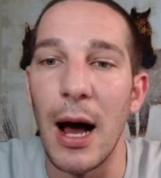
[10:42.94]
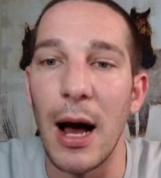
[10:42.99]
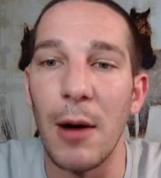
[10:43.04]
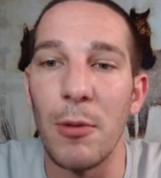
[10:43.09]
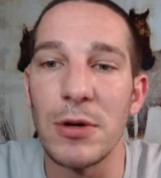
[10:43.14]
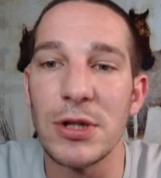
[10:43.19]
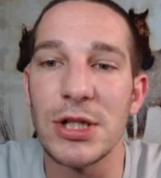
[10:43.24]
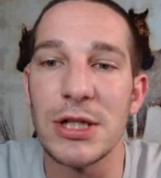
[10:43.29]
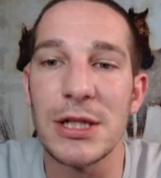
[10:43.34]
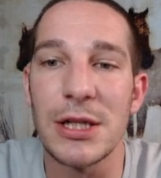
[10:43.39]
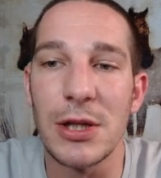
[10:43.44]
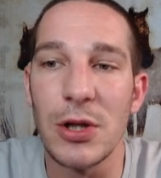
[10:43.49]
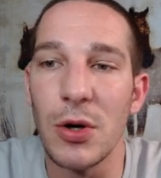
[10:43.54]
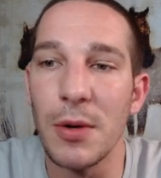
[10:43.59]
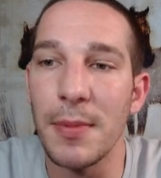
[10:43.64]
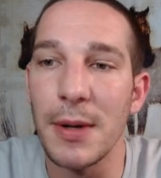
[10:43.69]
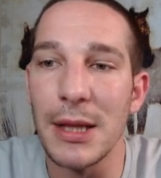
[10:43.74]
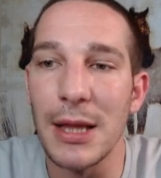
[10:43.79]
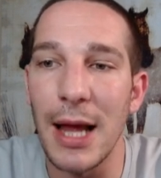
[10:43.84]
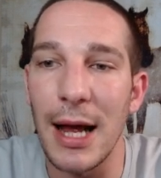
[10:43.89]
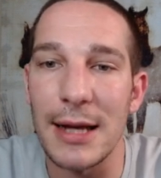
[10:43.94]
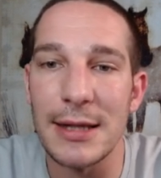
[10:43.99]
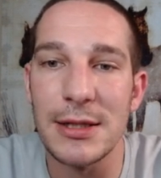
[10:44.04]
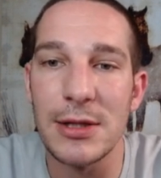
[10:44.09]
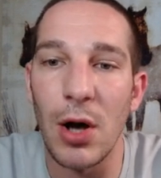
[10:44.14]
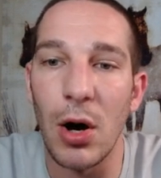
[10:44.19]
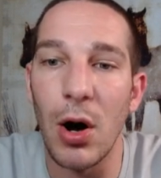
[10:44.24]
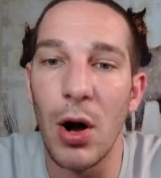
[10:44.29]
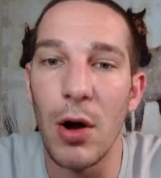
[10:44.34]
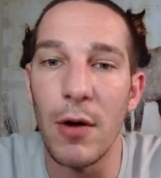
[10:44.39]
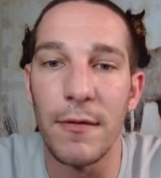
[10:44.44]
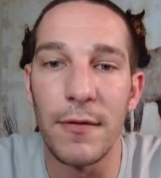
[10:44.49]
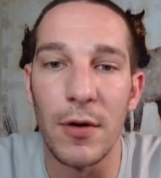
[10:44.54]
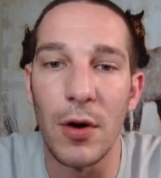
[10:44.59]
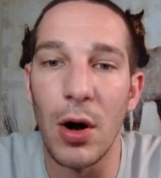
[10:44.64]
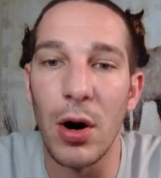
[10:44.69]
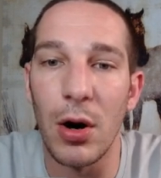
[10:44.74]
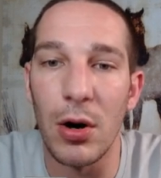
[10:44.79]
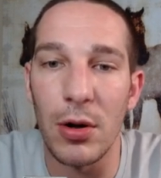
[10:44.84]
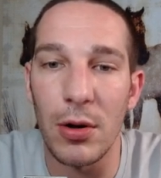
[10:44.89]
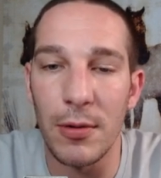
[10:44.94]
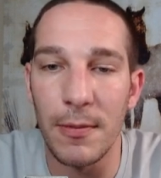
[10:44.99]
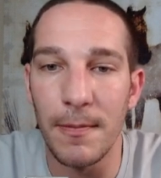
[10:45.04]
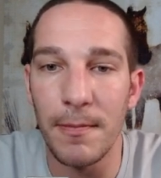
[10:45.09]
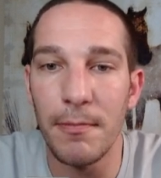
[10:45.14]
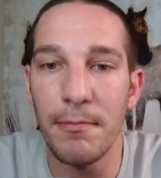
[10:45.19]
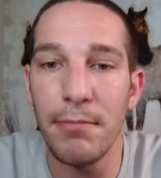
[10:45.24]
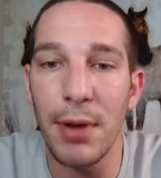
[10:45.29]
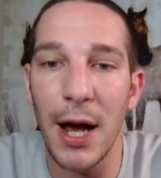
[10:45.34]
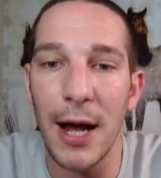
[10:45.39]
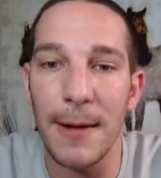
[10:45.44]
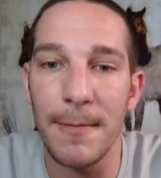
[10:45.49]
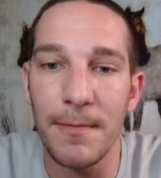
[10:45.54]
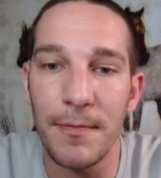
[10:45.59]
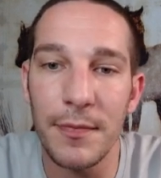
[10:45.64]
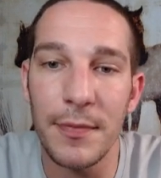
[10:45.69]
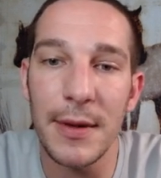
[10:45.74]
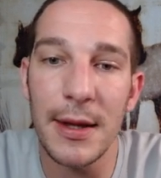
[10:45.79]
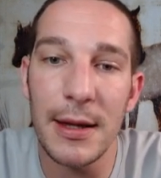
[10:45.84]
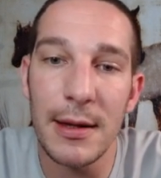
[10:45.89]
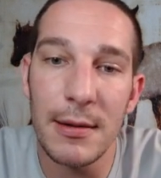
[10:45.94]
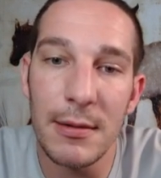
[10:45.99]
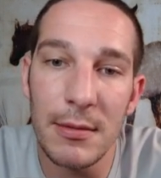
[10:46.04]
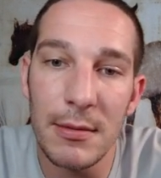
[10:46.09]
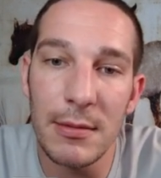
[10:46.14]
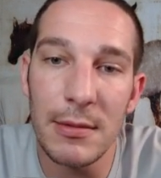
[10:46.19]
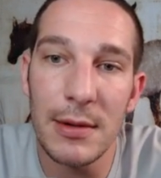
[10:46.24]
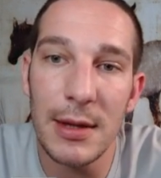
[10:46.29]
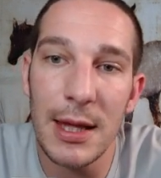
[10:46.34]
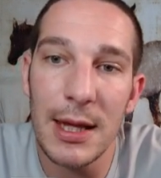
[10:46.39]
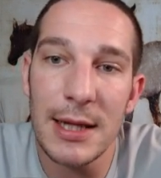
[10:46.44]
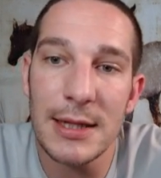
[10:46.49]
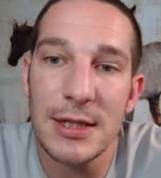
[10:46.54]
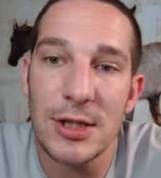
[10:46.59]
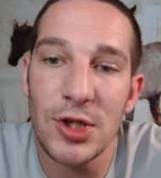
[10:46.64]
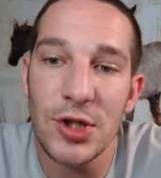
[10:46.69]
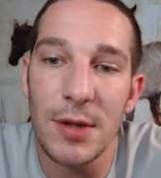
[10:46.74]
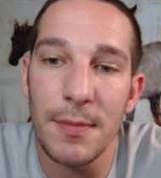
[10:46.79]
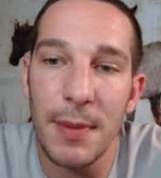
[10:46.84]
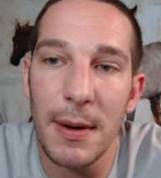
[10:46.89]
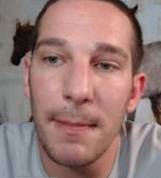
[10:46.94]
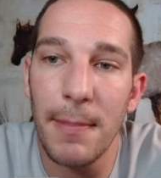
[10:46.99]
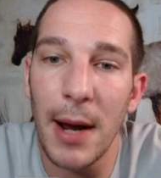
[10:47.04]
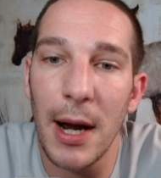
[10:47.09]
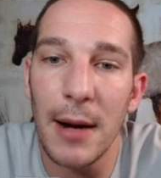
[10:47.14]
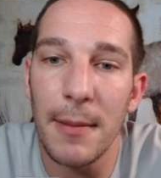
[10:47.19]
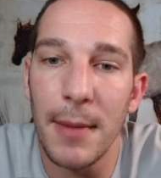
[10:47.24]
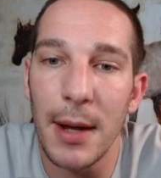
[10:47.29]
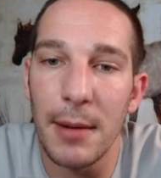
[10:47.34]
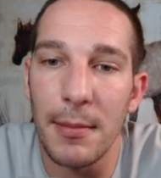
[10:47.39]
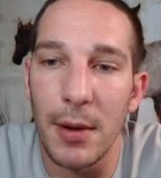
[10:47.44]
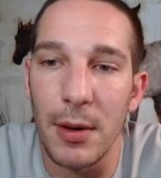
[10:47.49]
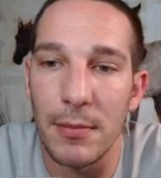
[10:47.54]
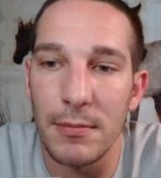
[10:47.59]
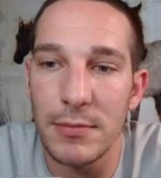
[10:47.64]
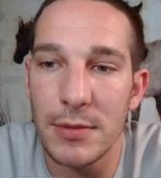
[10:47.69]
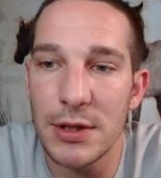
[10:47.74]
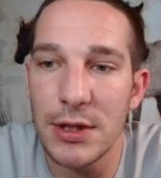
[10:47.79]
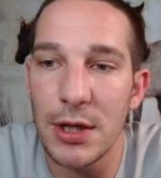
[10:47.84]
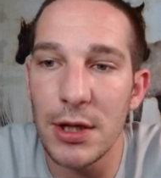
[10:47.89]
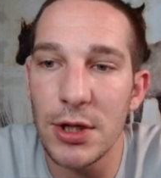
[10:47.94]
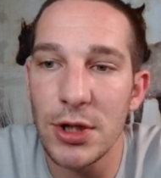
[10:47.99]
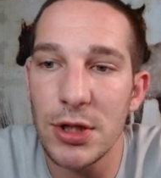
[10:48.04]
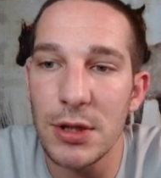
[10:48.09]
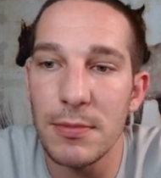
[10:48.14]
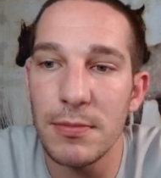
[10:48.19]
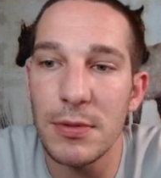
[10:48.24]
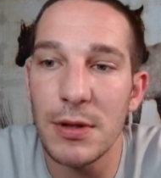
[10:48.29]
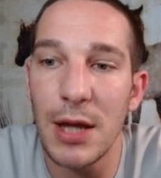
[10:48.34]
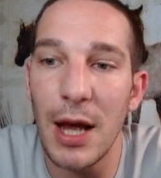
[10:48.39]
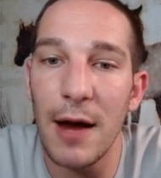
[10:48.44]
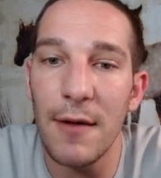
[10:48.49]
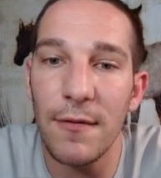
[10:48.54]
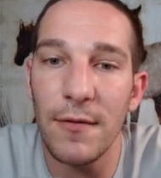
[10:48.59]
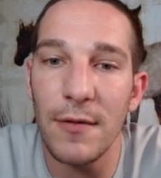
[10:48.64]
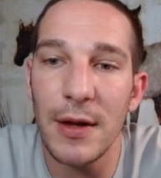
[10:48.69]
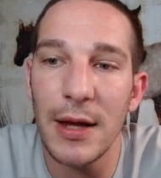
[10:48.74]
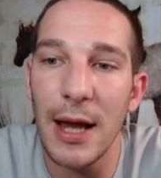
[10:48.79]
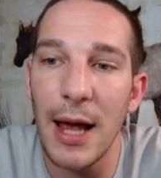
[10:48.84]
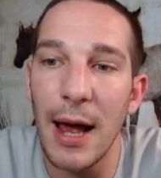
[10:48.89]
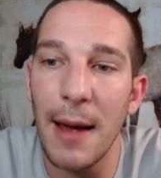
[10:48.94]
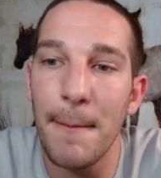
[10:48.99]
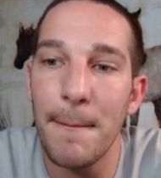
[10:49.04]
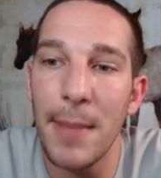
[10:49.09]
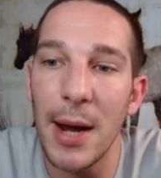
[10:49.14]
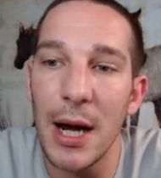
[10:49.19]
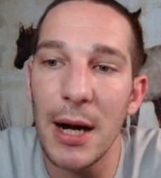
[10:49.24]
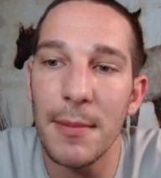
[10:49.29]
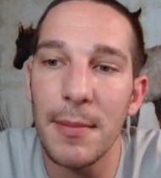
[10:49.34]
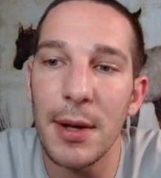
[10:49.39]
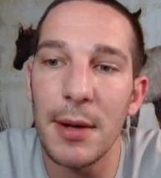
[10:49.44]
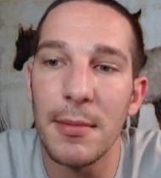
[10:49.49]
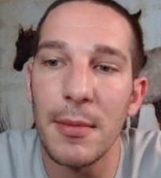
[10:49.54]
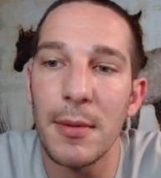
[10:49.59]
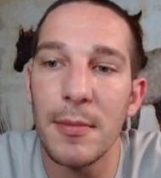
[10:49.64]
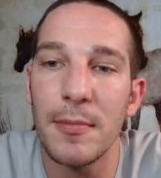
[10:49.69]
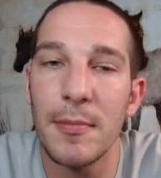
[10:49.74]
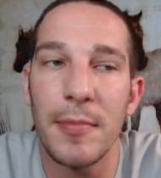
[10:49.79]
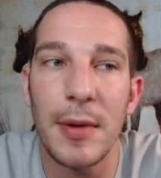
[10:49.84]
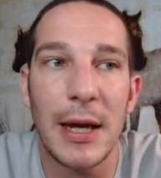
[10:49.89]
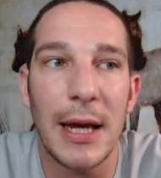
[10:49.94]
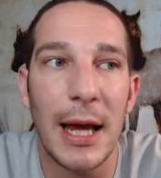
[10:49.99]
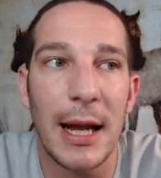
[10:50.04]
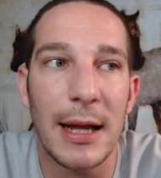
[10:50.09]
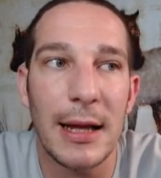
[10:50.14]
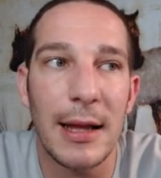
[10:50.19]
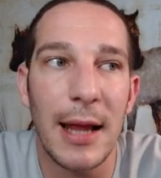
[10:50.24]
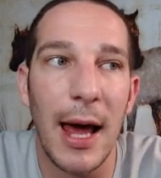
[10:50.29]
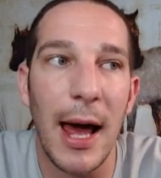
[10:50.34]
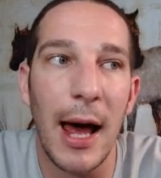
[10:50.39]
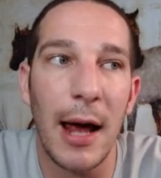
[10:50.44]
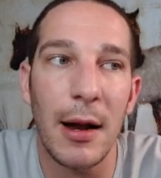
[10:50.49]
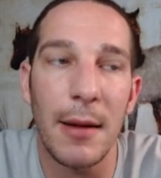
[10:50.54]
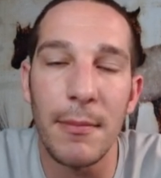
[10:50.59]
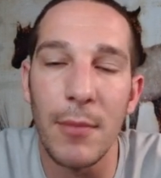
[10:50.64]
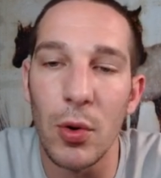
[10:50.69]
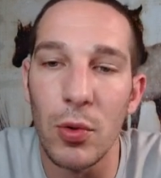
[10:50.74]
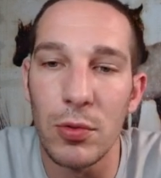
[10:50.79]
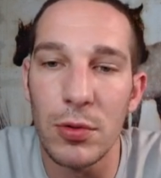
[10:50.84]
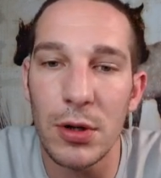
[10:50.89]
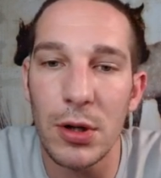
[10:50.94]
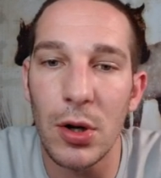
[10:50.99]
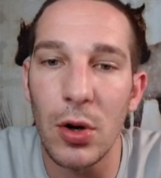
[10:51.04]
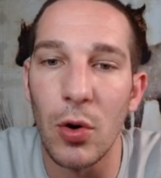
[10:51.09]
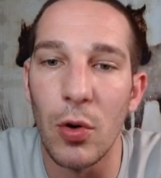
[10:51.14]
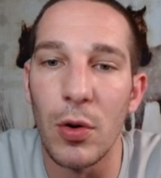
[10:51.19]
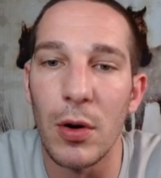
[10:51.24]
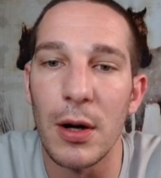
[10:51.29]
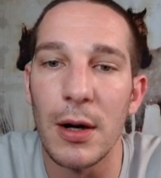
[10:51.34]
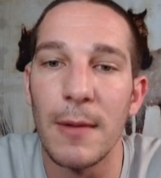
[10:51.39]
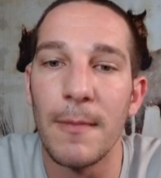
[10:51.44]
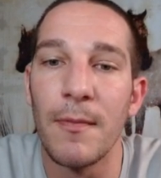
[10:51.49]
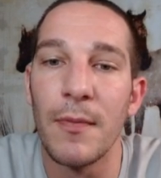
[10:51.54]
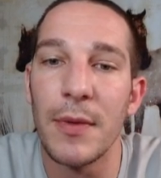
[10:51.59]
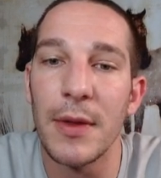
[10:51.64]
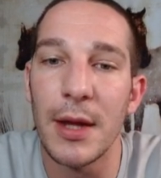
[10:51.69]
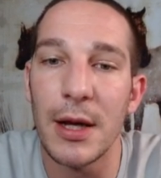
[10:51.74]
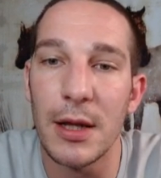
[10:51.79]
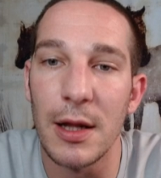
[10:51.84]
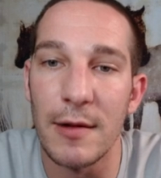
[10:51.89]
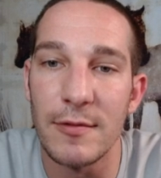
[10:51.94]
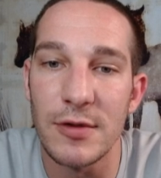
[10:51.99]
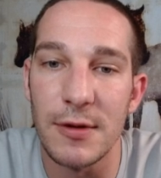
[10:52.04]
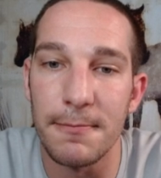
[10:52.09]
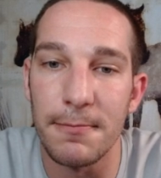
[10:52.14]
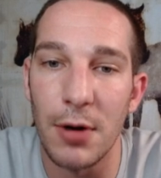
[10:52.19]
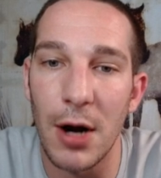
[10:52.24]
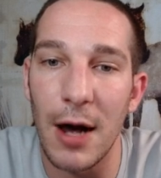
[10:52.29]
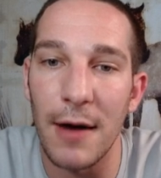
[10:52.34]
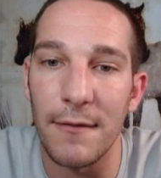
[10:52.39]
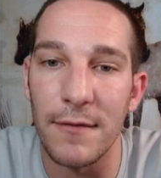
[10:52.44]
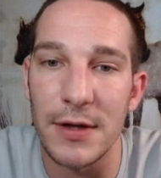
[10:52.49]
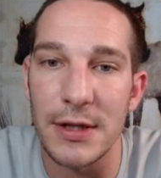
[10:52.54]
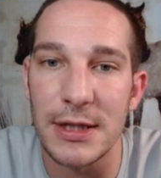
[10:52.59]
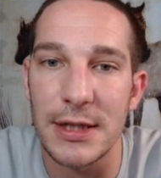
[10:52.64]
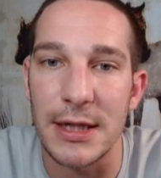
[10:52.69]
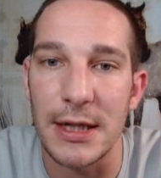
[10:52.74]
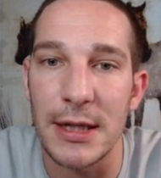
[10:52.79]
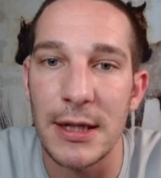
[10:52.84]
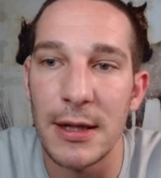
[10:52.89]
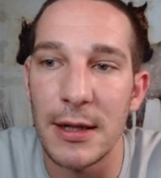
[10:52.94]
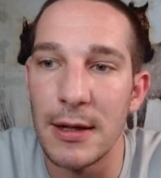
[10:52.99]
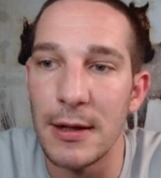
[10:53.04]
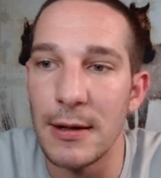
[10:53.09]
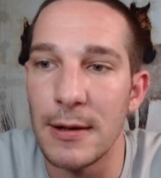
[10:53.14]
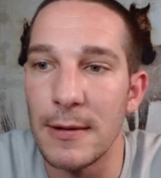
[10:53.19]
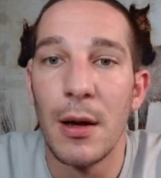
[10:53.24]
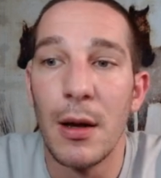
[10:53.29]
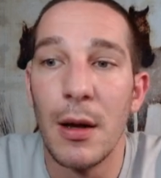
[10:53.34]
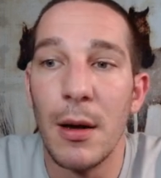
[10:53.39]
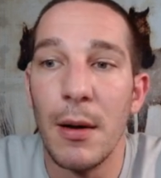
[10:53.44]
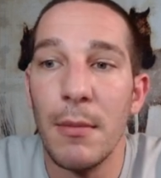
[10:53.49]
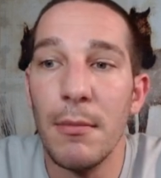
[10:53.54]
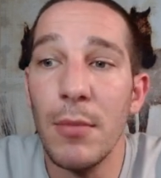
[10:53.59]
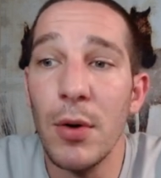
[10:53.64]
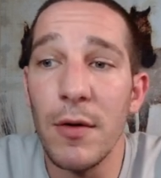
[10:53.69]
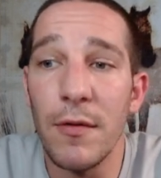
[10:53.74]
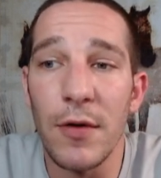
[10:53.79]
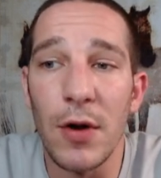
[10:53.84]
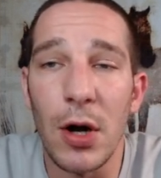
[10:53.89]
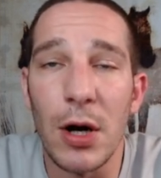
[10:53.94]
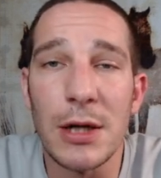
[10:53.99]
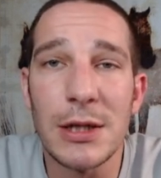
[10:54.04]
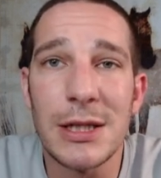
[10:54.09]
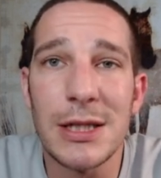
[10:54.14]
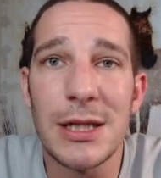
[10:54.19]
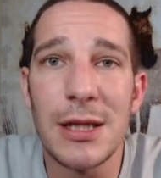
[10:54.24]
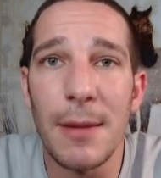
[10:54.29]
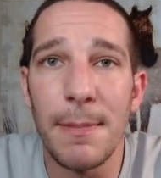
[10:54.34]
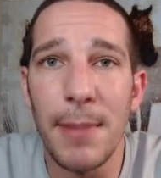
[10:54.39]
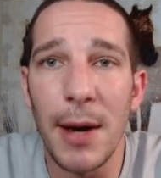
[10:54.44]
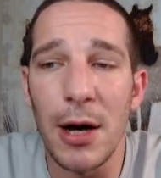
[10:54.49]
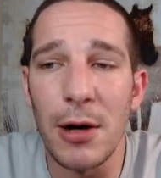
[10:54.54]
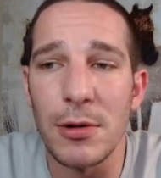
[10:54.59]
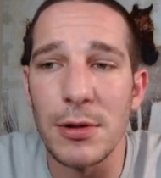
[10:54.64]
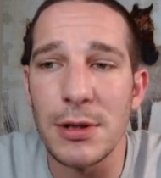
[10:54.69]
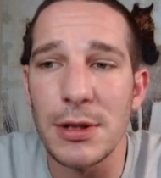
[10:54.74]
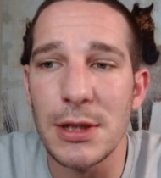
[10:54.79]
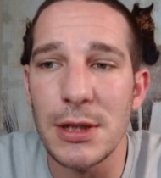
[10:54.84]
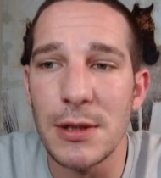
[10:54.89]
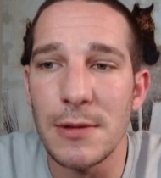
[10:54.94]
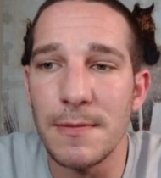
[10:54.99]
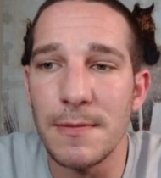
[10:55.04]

which is a little bit less overall. But this should be bare minimum. So you should definitely, at bare minimum, be getting that out of Molten Core, the gloves of Prophecy. Moving on to the belt.